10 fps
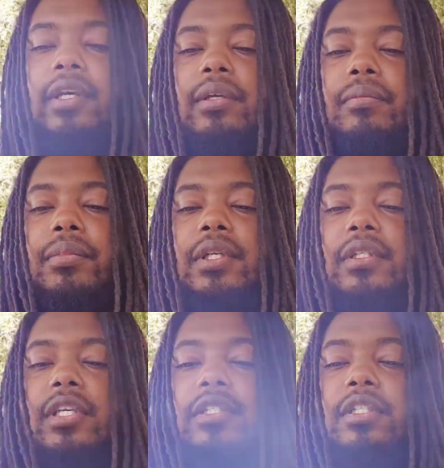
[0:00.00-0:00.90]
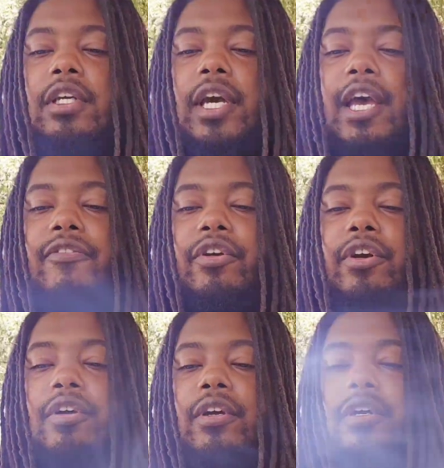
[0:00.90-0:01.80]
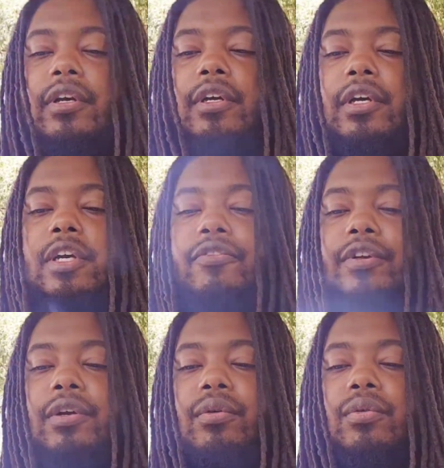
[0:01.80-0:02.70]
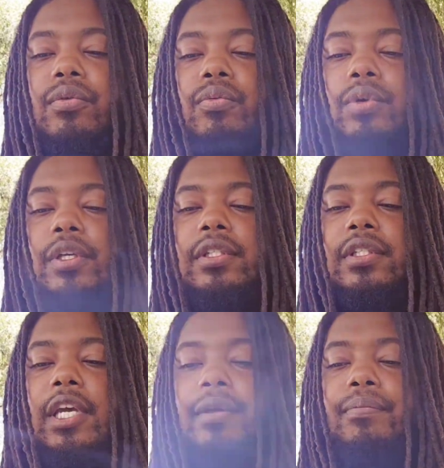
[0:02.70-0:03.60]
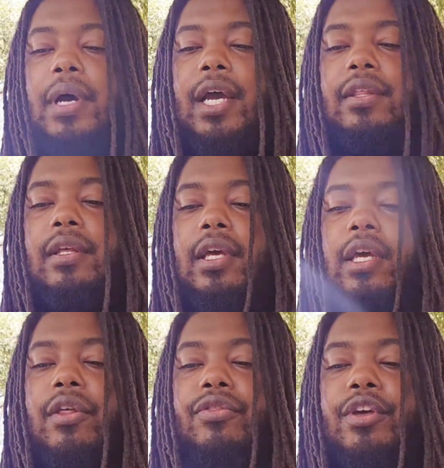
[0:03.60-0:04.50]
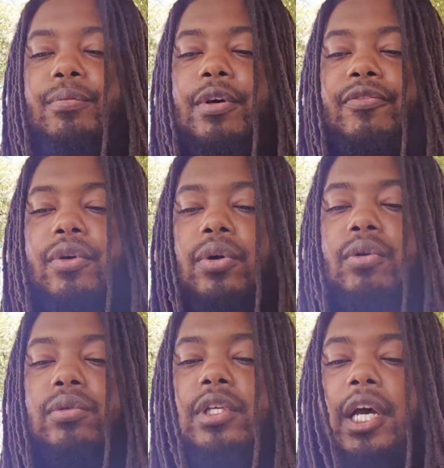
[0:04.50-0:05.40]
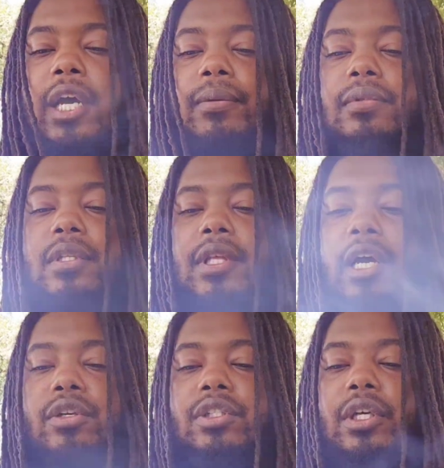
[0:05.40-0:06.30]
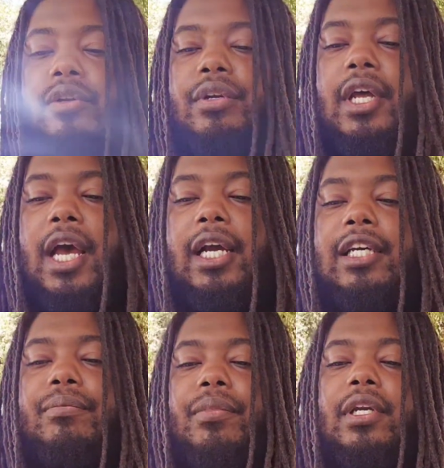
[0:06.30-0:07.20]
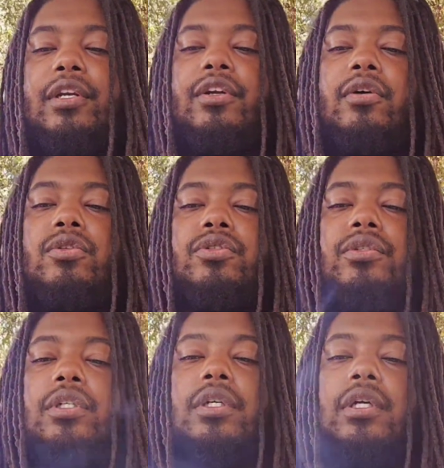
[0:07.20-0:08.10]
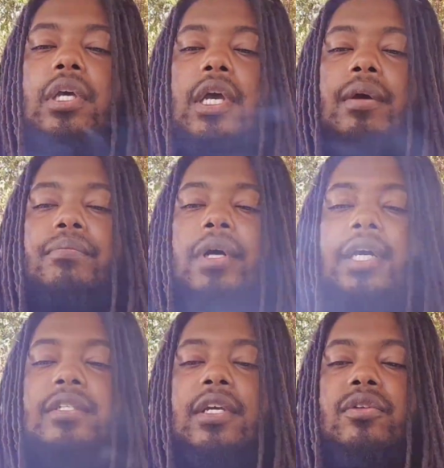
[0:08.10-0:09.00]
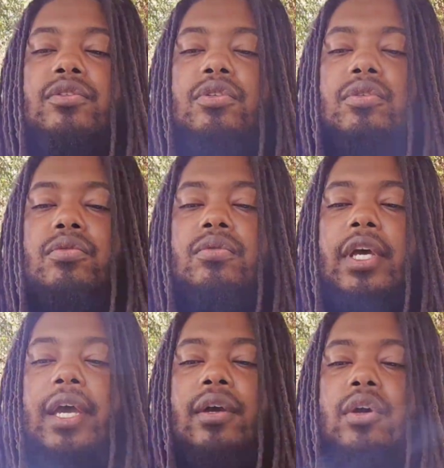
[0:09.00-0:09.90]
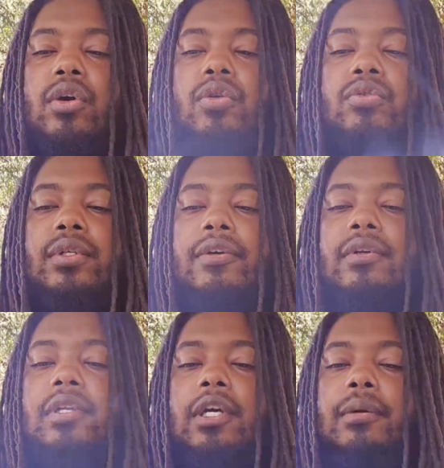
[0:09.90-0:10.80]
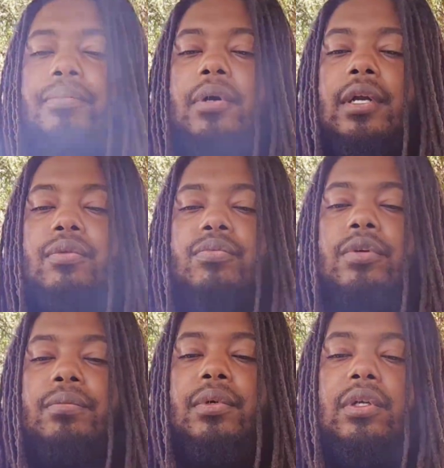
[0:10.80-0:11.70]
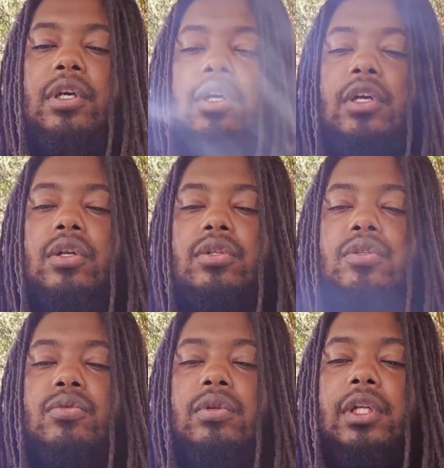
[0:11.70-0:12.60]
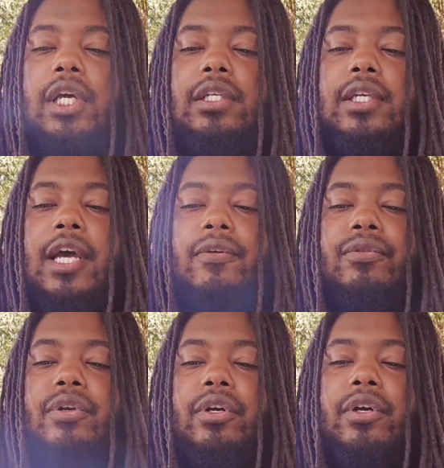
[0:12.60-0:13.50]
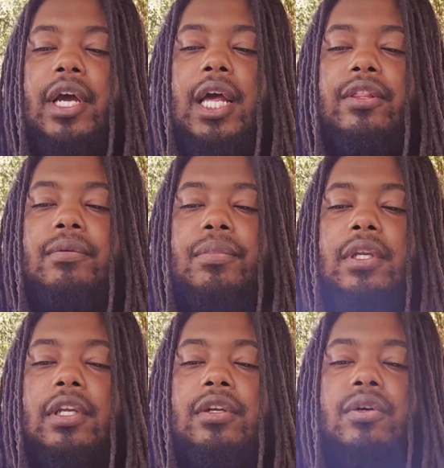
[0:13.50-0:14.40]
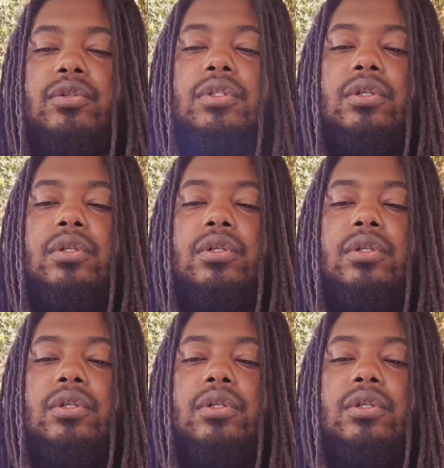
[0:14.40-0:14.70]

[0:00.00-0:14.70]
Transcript: But it says, ye have heard of it was said by them of old times, thou shalt not commit adultery. But I say unto you that whosoever look upon a woman to lust after her hath committed adultery